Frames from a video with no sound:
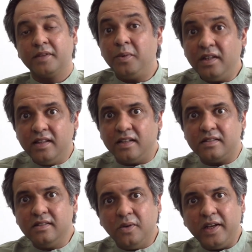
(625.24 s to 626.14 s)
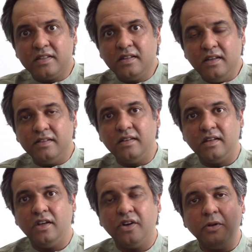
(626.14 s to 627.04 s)
Well, that's the question, isn't
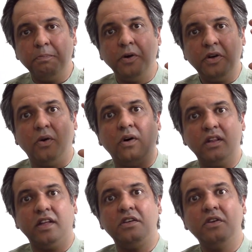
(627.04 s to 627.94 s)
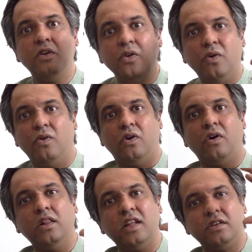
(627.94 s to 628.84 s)
it? You got to put all that you
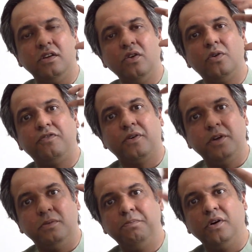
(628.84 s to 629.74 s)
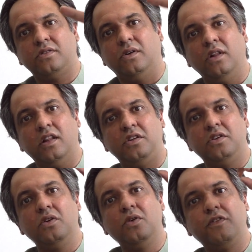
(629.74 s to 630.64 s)
know from your books, all that
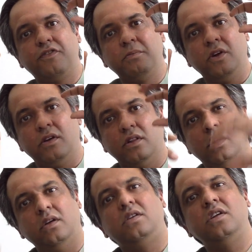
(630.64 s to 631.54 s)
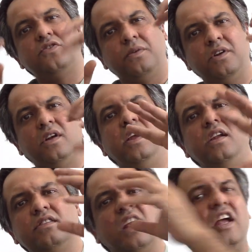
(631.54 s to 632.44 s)
you know from your authorities, from your
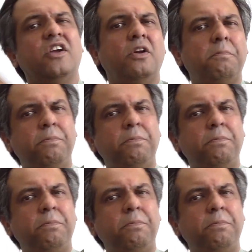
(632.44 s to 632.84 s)
leaders, you got to